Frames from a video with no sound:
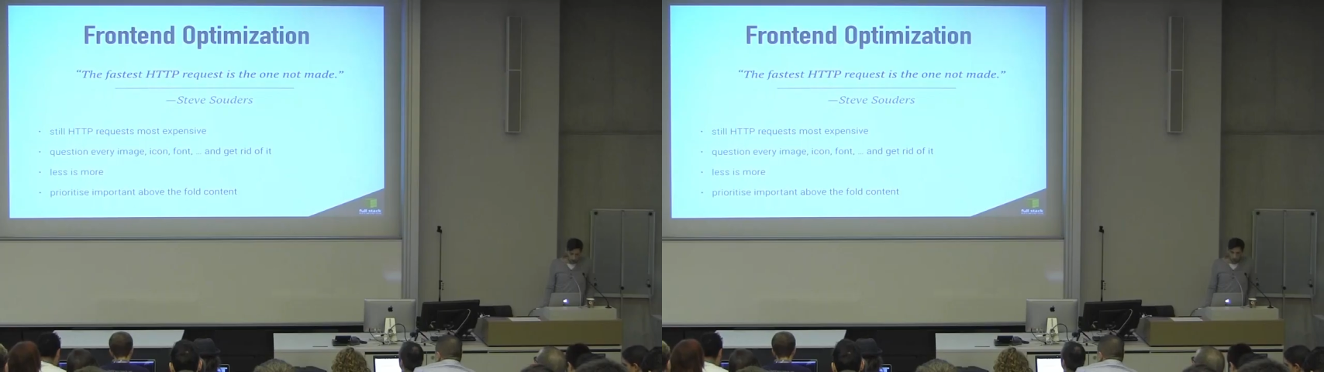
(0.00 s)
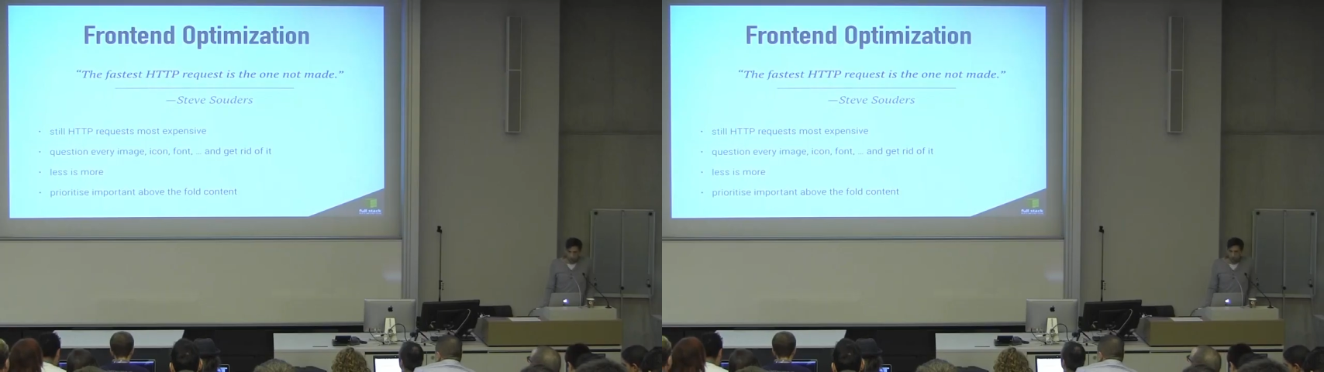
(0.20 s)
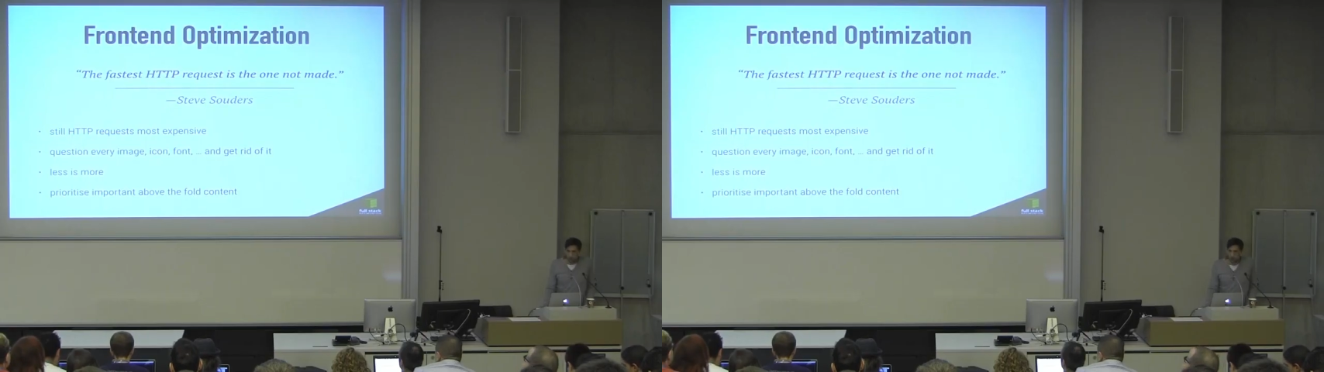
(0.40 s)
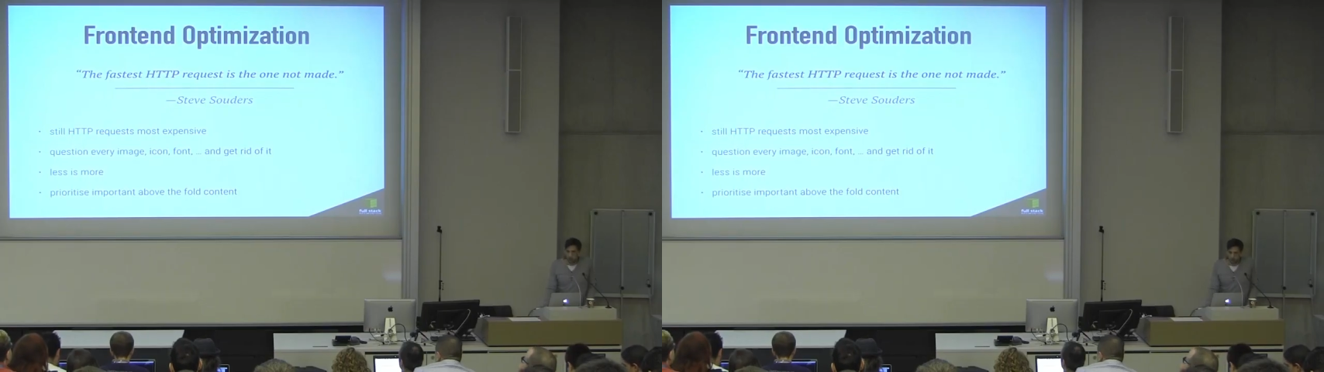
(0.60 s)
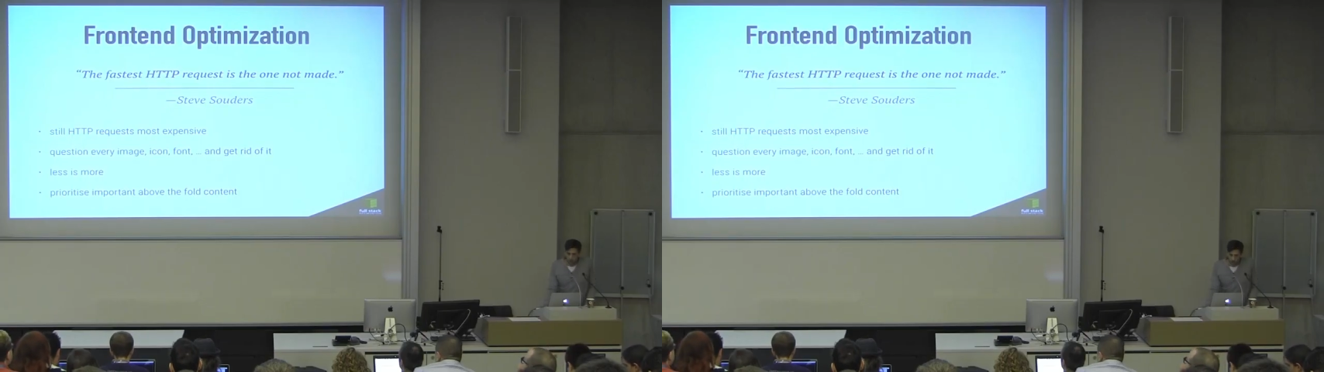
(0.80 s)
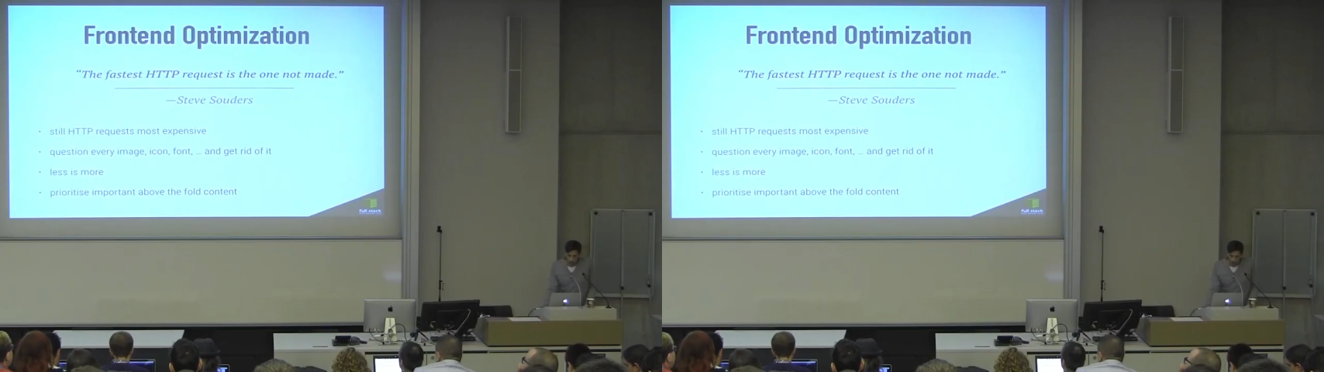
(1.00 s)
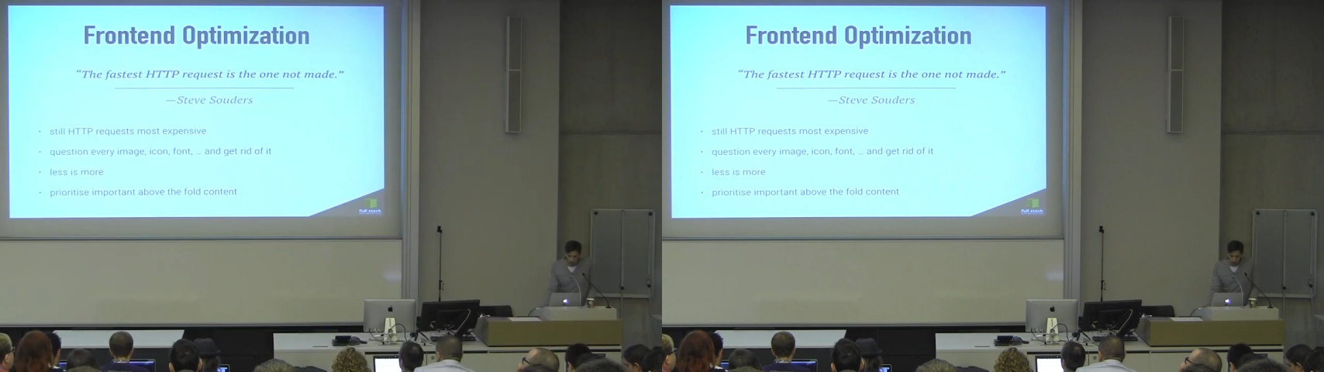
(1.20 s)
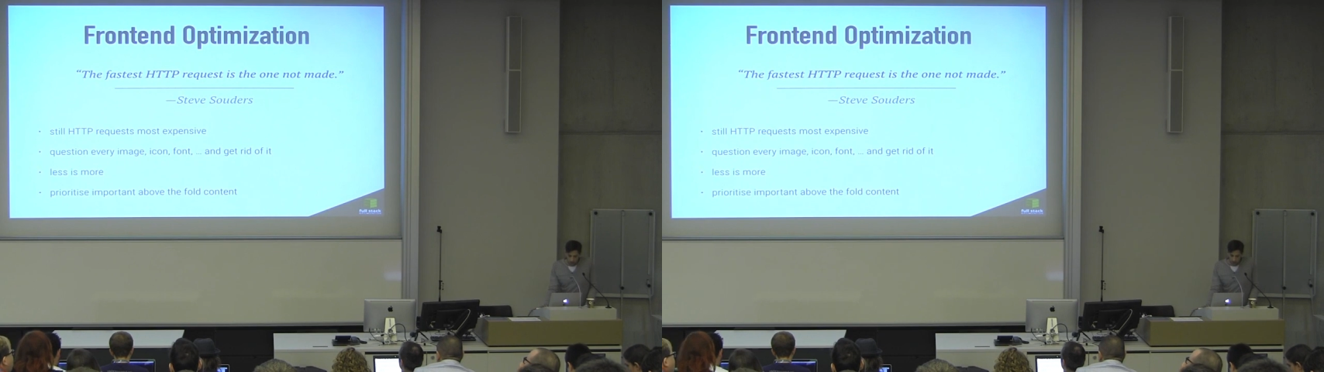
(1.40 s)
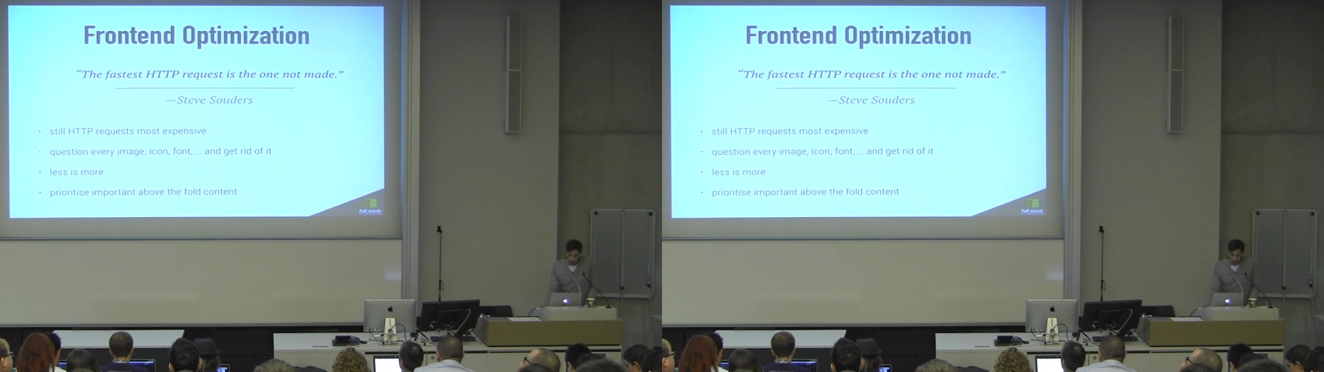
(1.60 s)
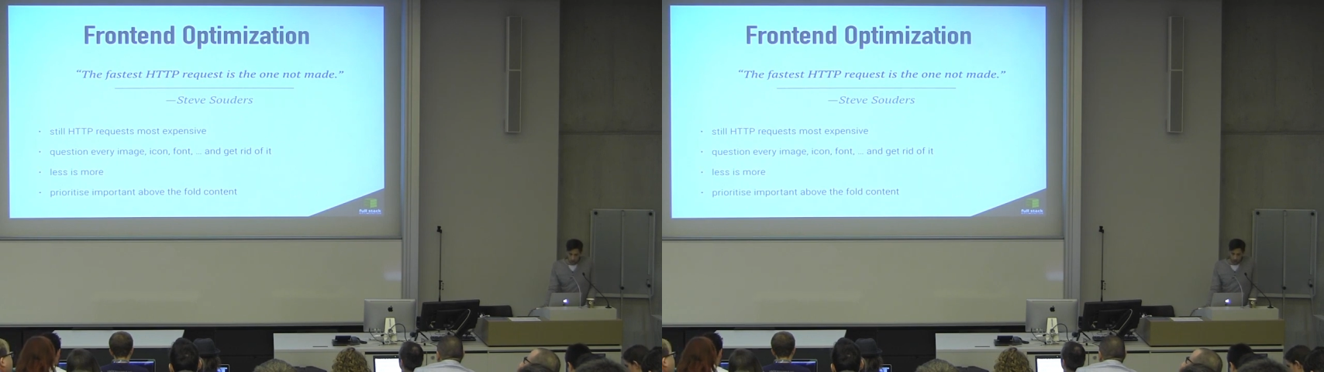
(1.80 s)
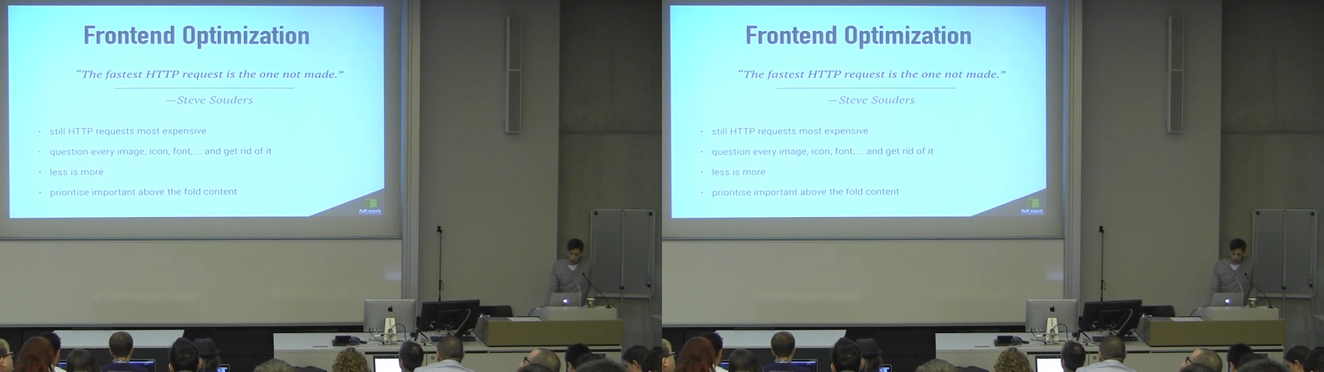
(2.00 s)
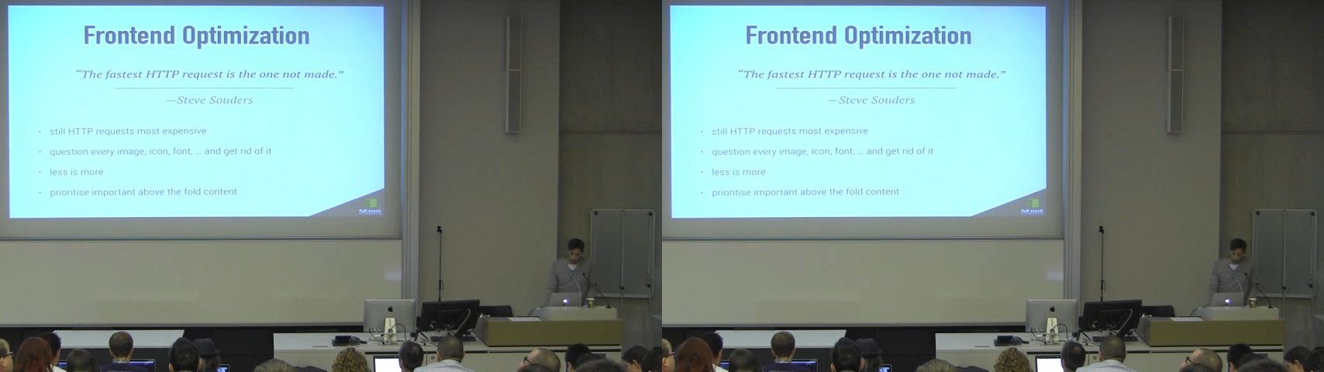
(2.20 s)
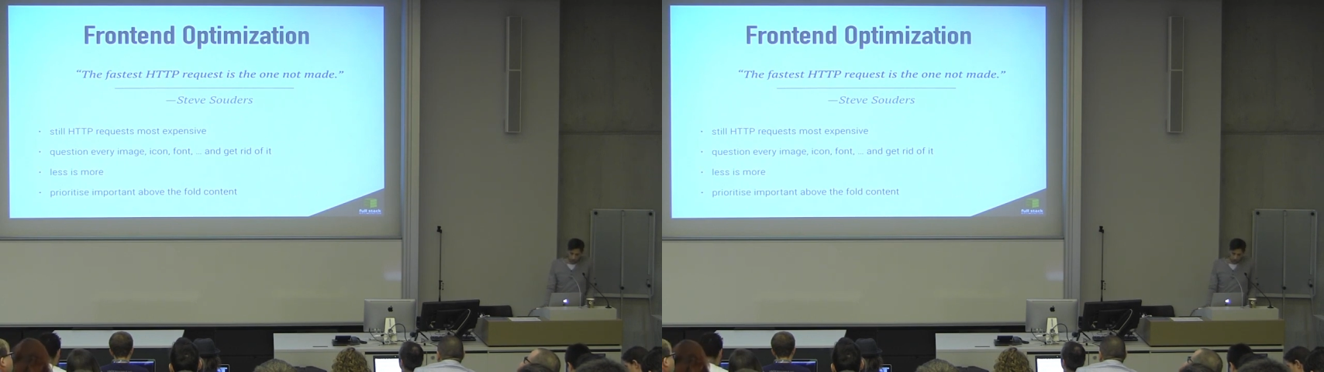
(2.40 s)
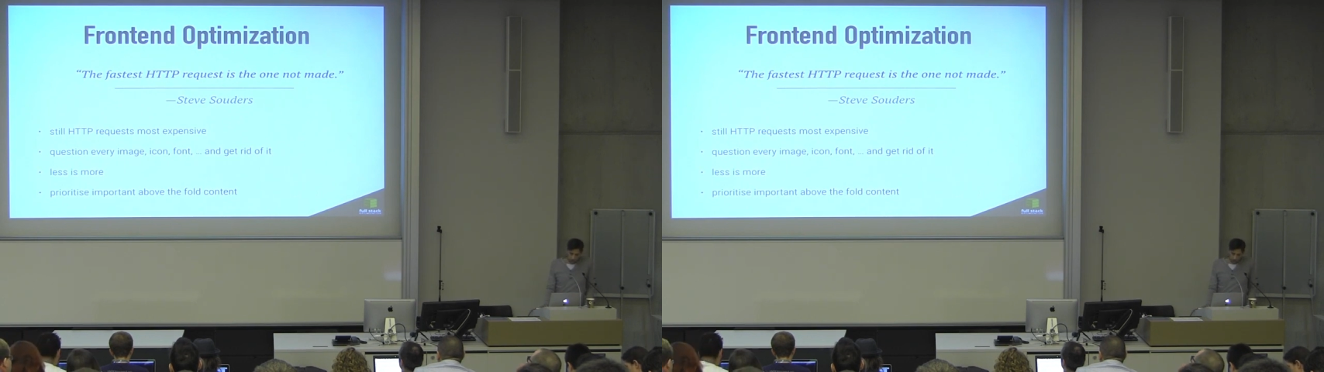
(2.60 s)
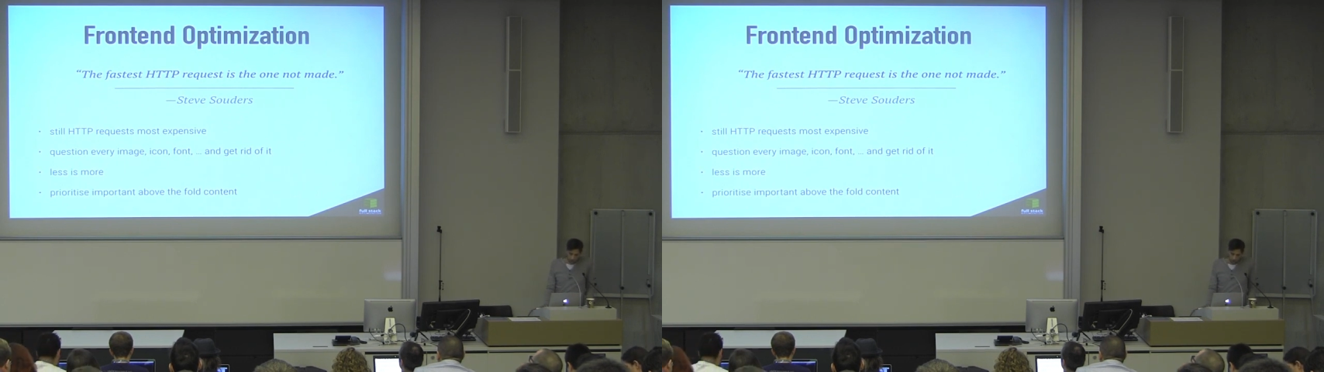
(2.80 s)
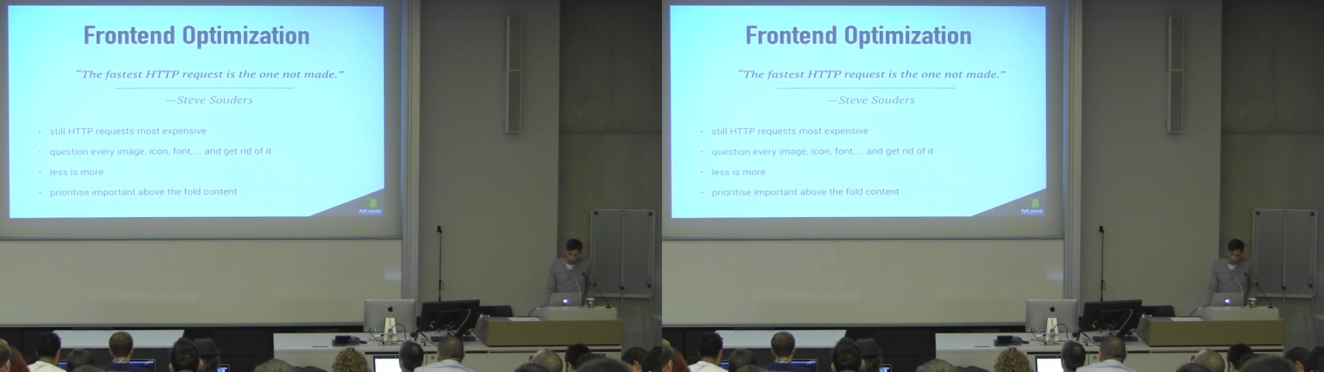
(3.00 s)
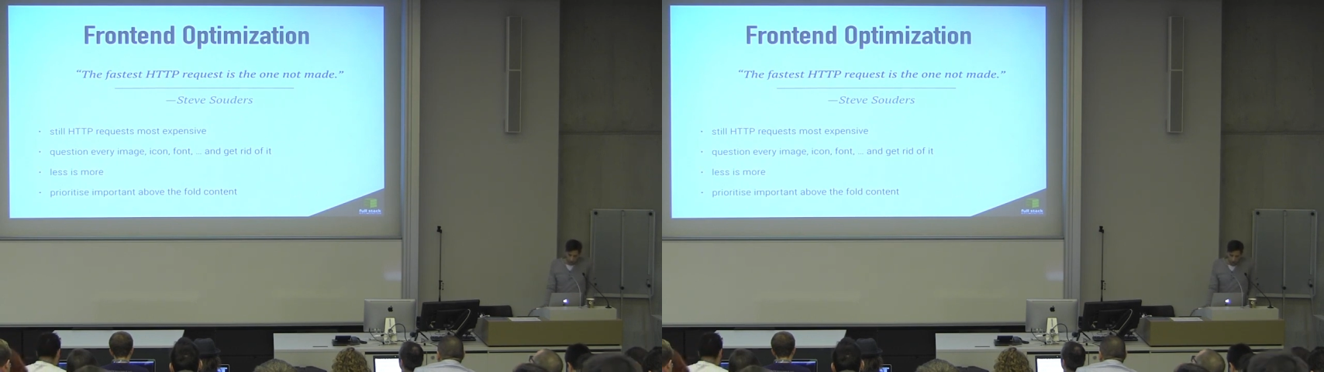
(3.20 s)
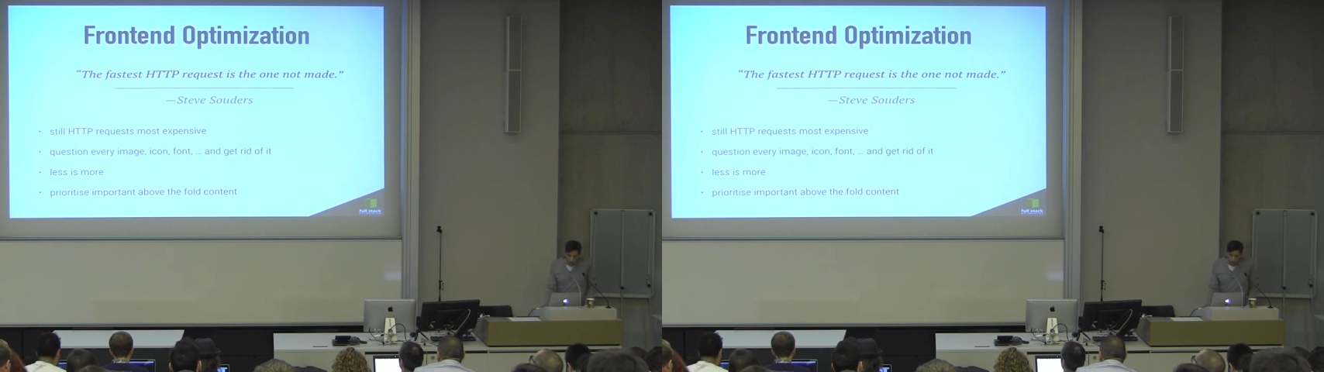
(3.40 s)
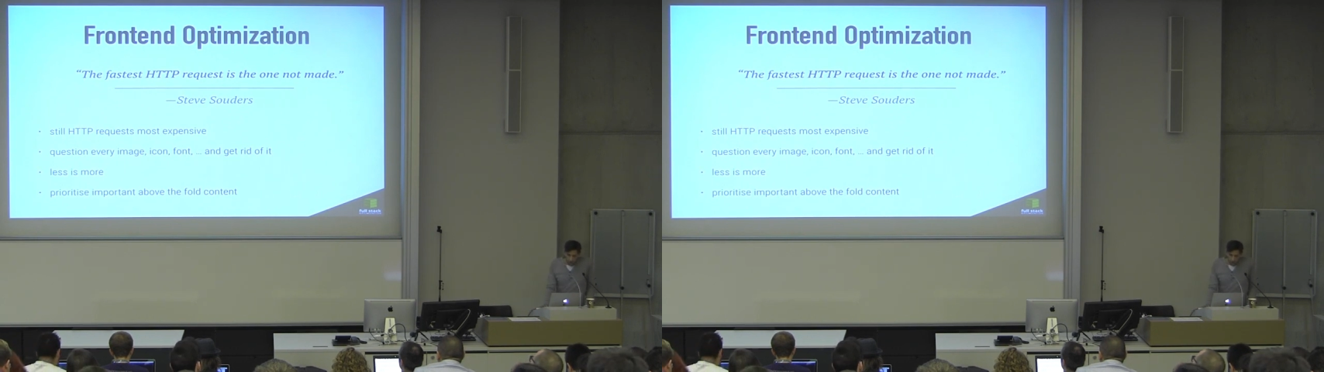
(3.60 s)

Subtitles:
Nobody's mouth can be seen.